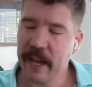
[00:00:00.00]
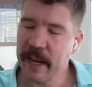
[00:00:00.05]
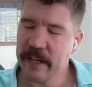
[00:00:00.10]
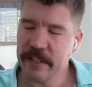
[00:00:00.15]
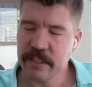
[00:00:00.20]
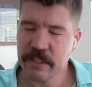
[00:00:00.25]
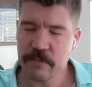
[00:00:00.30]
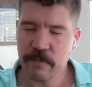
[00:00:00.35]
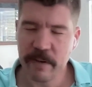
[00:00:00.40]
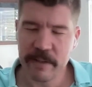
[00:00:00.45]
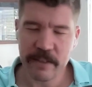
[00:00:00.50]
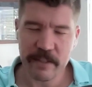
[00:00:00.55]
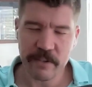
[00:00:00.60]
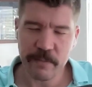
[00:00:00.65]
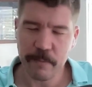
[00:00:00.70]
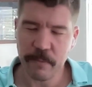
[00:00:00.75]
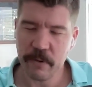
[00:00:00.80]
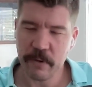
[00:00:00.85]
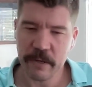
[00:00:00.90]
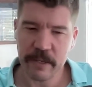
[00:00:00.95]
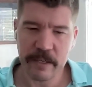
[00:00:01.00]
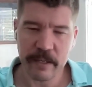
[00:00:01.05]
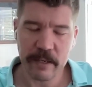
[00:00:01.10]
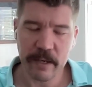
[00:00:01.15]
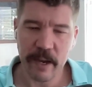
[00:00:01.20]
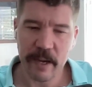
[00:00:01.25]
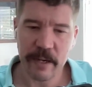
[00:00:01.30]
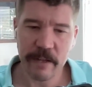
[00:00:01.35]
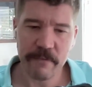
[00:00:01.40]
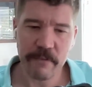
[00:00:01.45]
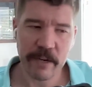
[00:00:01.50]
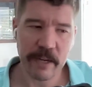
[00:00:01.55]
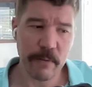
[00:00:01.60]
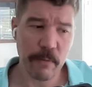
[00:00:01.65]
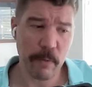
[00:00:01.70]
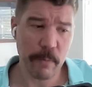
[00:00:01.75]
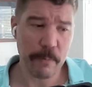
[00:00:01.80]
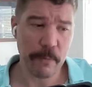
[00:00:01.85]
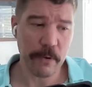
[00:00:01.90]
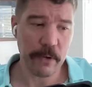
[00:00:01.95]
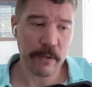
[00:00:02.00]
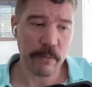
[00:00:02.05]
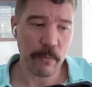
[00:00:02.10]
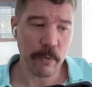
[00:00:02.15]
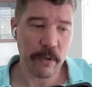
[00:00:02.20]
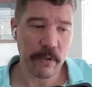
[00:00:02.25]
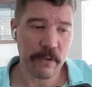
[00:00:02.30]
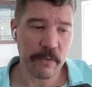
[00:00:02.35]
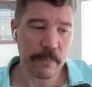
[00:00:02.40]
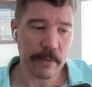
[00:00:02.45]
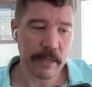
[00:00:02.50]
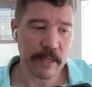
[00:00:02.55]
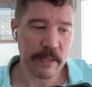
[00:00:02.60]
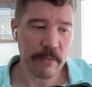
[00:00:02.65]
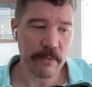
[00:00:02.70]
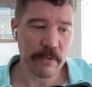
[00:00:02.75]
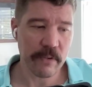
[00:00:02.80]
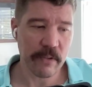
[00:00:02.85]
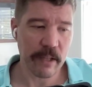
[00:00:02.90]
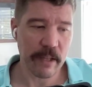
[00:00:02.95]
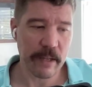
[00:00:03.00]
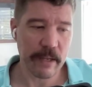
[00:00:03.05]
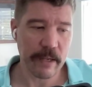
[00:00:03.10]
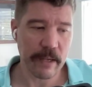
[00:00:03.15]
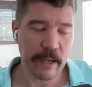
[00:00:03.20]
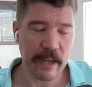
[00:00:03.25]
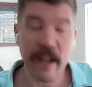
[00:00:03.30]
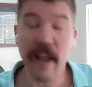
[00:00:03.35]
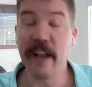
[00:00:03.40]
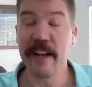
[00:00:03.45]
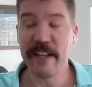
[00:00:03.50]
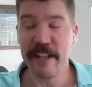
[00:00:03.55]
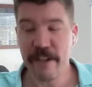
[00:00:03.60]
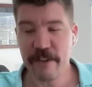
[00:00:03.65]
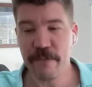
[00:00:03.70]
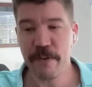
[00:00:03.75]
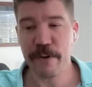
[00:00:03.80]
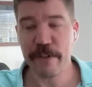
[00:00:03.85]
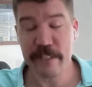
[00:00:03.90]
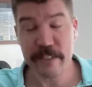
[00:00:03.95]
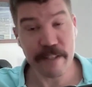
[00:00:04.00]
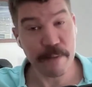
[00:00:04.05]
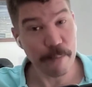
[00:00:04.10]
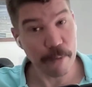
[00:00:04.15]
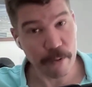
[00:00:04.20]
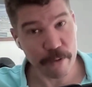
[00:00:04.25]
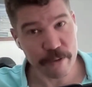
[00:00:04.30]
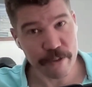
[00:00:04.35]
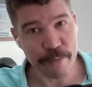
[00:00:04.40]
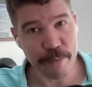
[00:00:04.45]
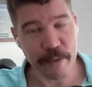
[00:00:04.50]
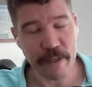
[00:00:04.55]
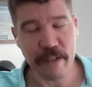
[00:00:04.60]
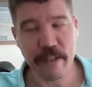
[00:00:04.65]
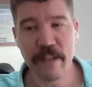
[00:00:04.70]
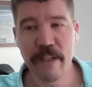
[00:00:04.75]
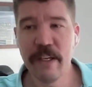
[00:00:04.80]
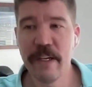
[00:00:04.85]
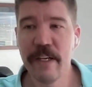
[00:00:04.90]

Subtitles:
"Hey, I just read this book," and I forget what book it was, but he was like, and he's very similar to me.